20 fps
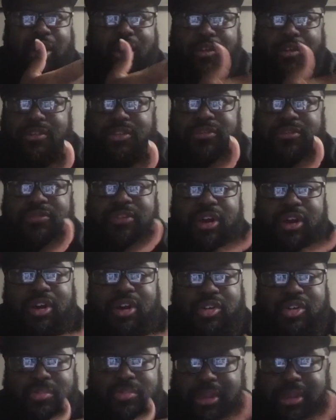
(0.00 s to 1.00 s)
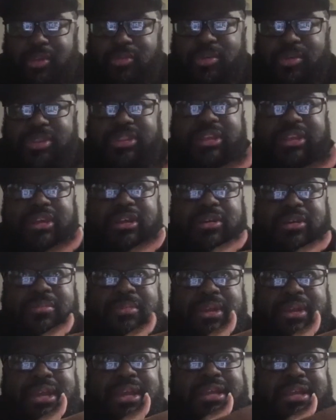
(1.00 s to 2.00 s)
over the phone, meet with them,
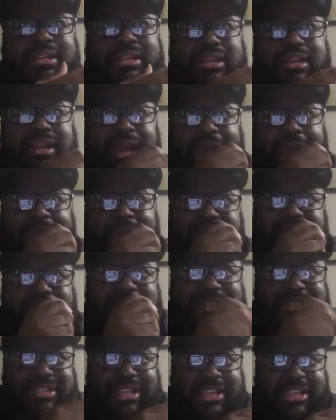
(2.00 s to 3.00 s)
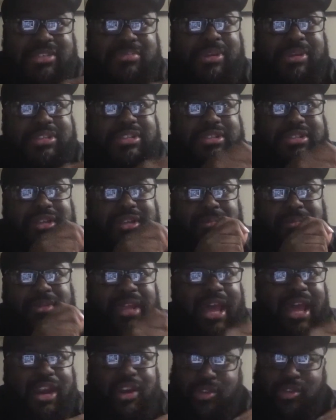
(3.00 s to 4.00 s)
actually text message them,
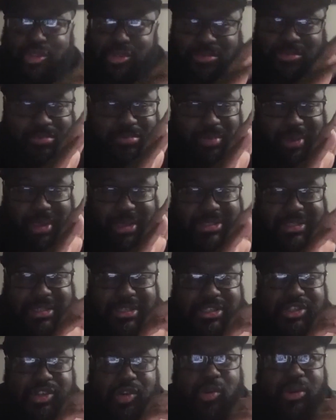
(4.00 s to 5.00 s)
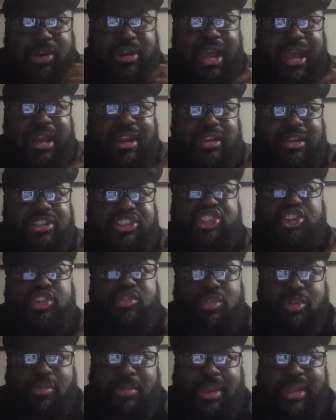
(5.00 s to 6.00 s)
not a group message or not a
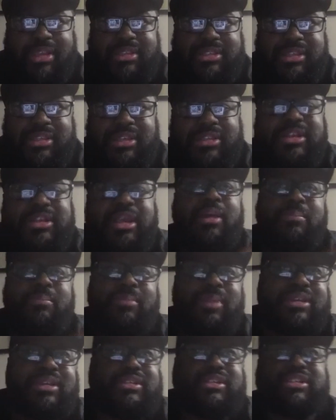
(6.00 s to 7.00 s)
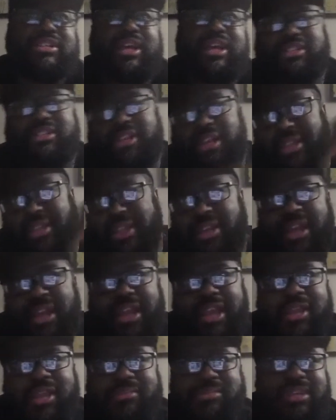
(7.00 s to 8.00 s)
general message. I say their
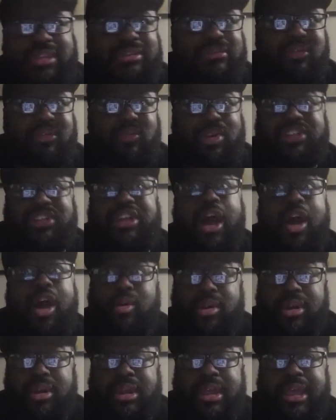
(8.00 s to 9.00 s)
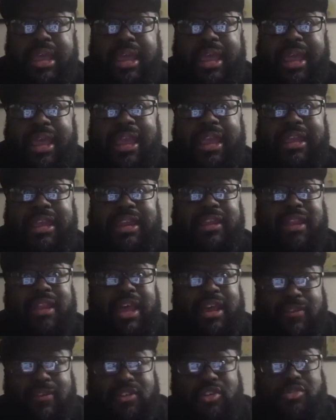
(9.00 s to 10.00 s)
names and we talk. And then,
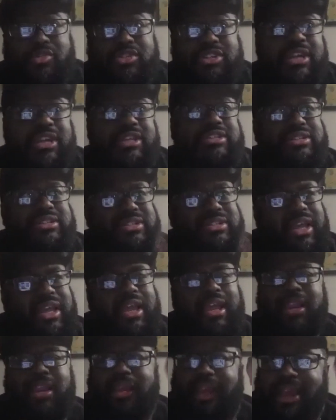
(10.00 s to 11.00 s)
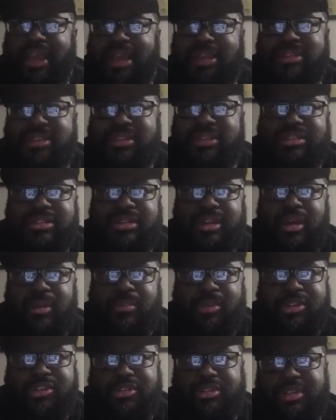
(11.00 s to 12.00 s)
like, if you chase and say, hey, I got this
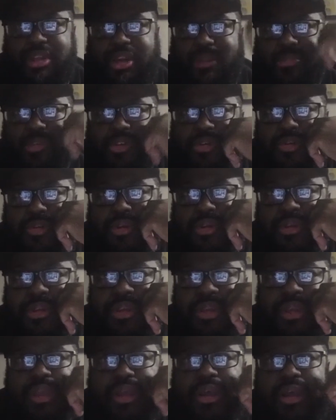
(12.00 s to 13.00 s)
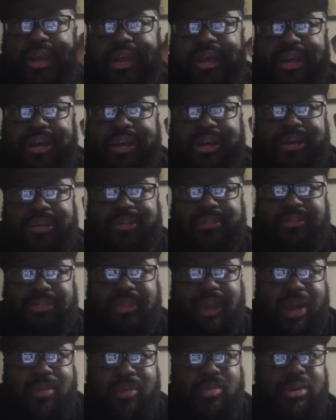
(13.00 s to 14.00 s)
picture that I'm doing.
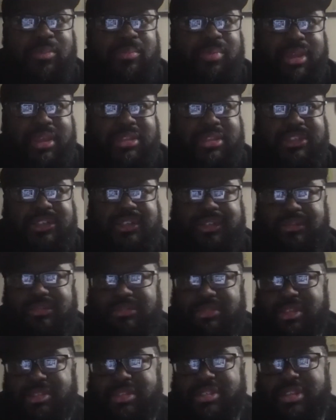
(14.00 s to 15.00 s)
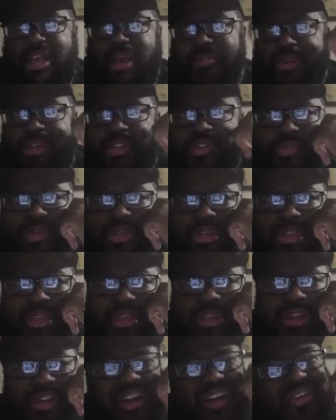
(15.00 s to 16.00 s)
I want to pitch. This is how much we
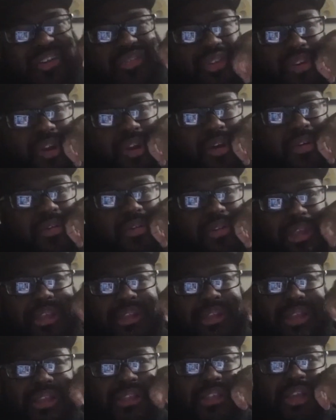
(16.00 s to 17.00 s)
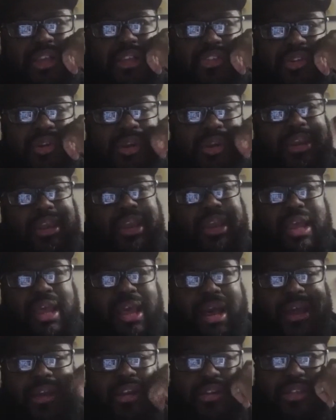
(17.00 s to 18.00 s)
need. Oh, that sounds great.
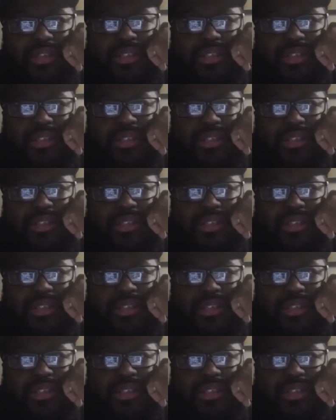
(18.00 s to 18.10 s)
I know